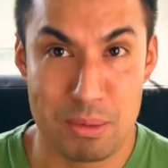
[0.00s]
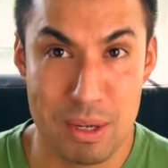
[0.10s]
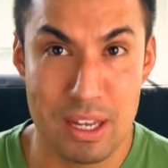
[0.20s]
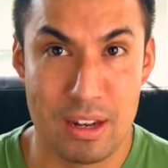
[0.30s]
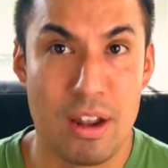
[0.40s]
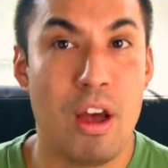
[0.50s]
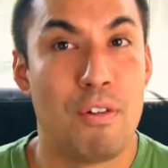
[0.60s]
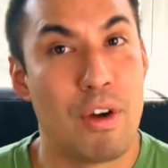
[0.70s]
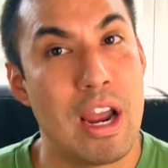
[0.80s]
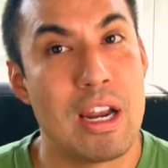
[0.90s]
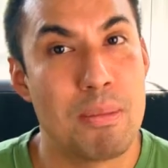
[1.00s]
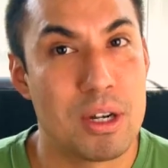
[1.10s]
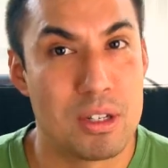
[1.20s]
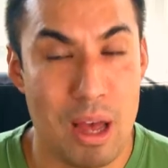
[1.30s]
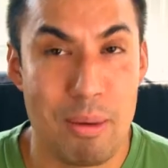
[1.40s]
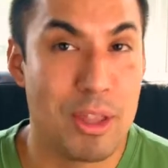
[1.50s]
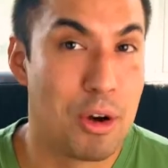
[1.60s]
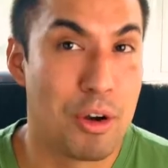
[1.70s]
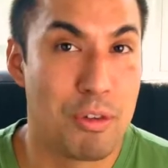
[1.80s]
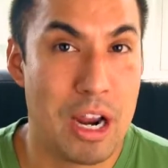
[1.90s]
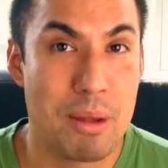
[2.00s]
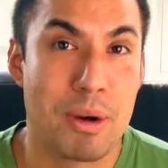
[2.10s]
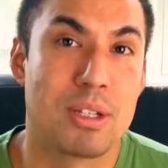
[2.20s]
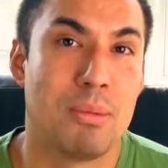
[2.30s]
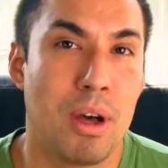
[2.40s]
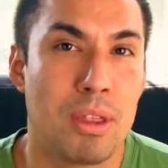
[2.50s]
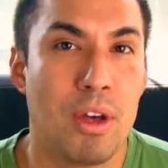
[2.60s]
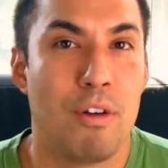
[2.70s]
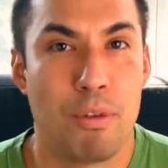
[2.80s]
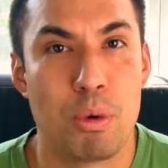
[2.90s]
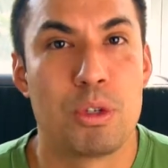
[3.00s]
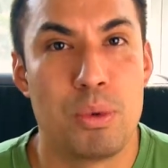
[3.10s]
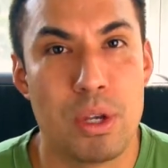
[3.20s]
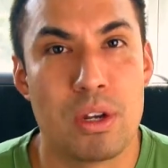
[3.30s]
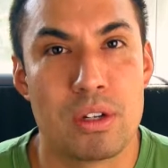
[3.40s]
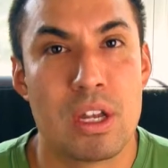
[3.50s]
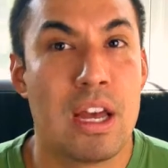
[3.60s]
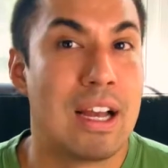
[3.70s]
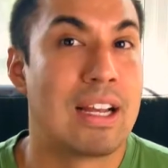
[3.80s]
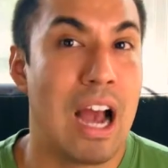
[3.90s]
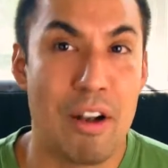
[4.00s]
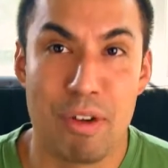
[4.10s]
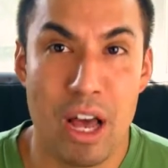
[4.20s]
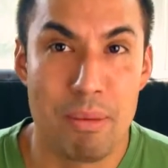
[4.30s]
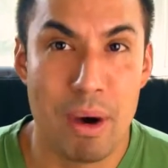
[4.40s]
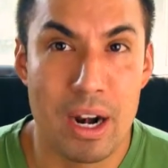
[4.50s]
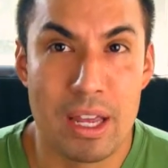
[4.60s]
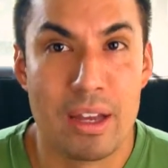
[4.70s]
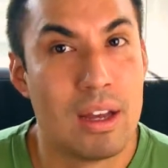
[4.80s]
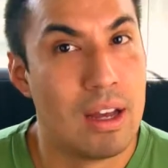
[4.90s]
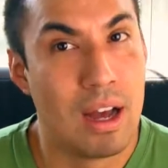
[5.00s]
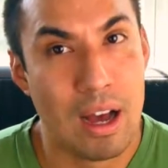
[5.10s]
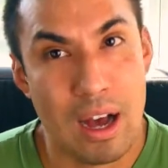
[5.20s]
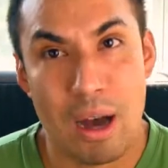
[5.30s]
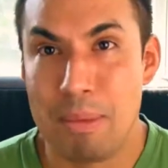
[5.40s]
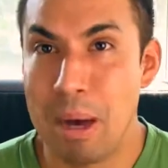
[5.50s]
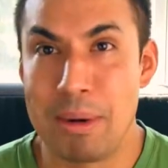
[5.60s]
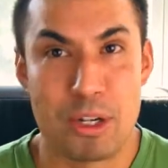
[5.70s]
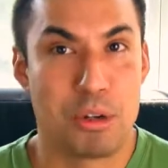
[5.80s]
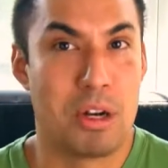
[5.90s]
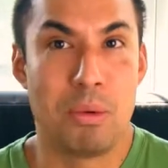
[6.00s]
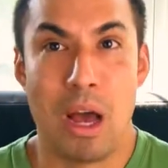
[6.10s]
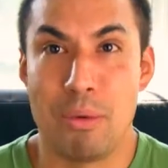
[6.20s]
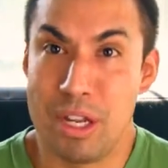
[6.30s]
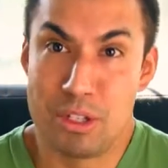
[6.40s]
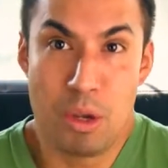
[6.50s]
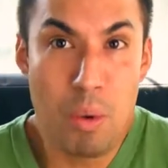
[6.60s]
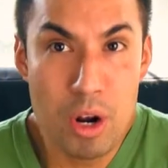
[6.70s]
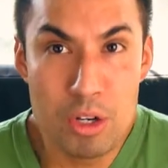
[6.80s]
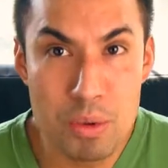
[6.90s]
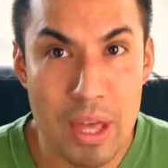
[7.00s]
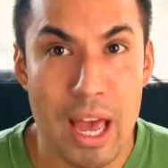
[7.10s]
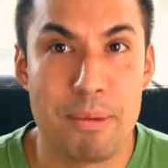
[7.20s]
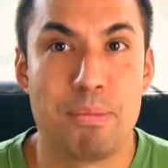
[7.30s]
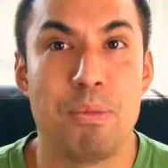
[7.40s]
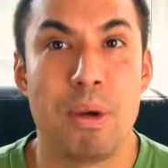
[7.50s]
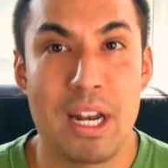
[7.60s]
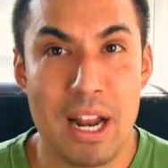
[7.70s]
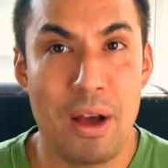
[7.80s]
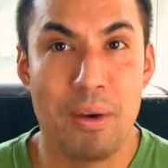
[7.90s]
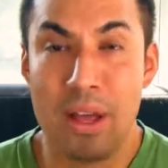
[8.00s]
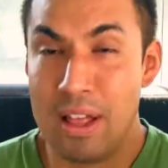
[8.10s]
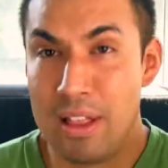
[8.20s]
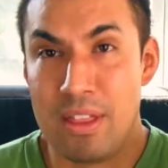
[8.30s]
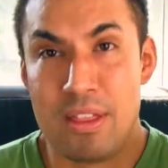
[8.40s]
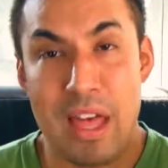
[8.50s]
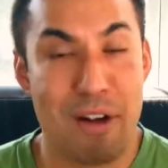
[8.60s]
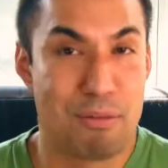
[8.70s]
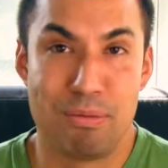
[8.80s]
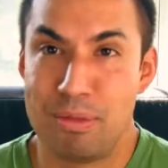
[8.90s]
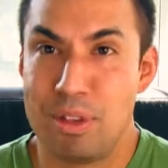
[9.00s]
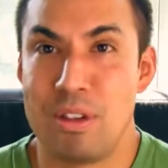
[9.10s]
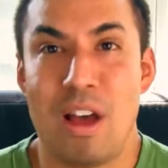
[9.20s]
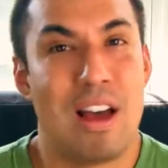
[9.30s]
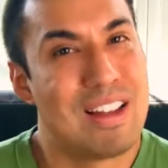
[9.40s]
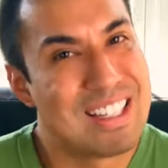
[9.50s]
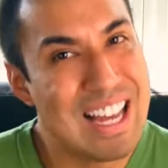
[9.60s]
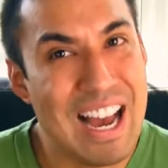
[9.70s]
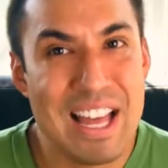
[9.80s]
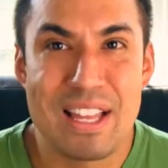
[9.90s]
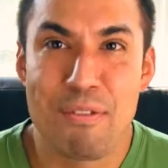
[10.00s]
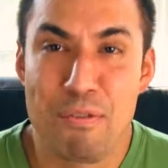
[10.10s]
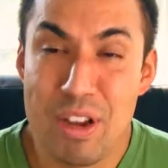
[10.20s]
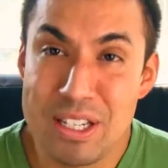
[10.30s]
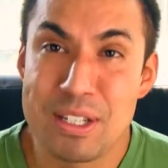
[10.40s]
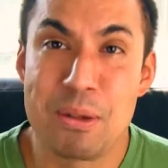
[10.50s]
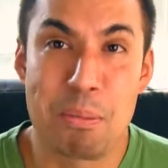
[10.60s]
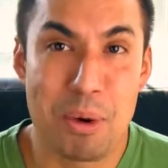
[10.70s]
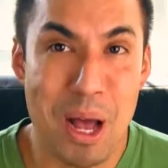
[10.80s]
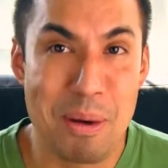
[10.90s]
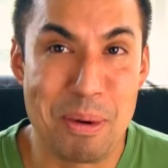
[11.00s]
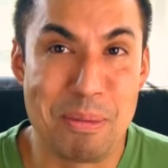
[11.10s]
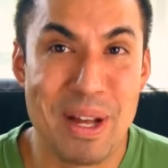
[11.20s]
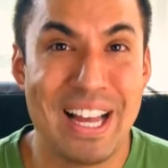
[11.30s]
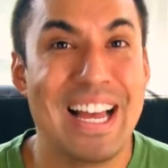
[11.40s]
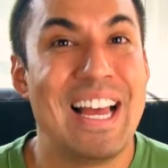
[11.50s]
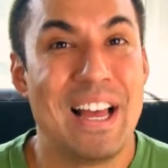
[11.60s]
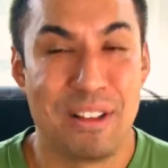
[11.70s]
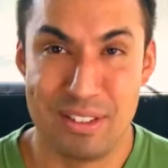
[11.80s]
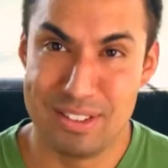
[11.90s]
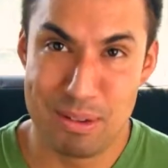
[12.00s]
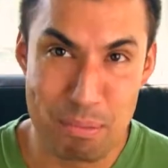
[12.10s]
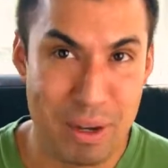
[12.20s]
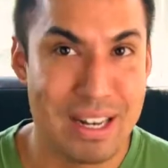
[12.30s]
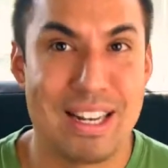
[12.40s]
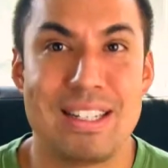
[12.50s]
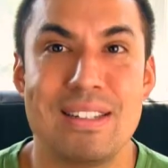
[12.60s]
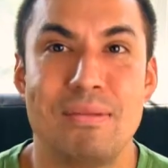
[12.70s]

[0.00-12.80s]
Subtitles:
me in for $80. I'm on the hook for $80 a month for 2 years. Kind of a lot of money. I'm not sure I would necessarily want to do that, but anyhow, that it fixes the problem, but